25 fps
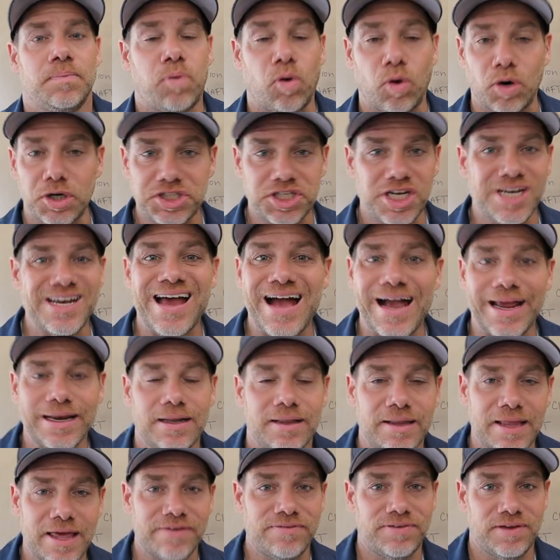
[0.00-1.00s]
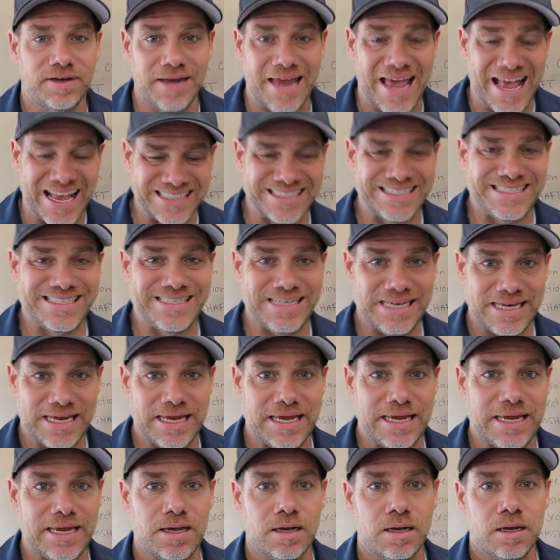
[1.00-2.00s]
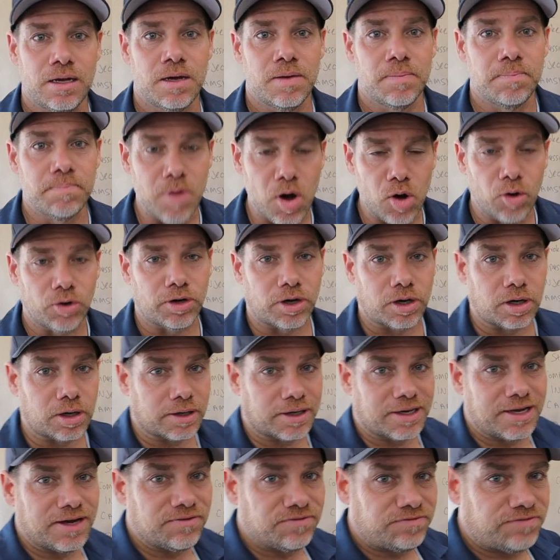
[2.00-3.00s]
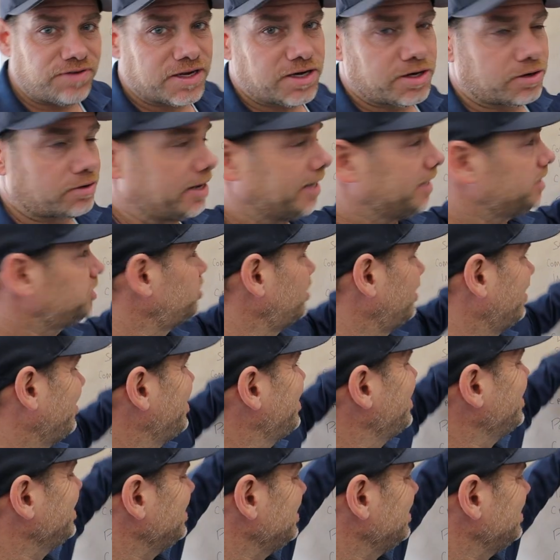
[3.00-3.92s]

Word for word: Porsche 911 SC motor configuration.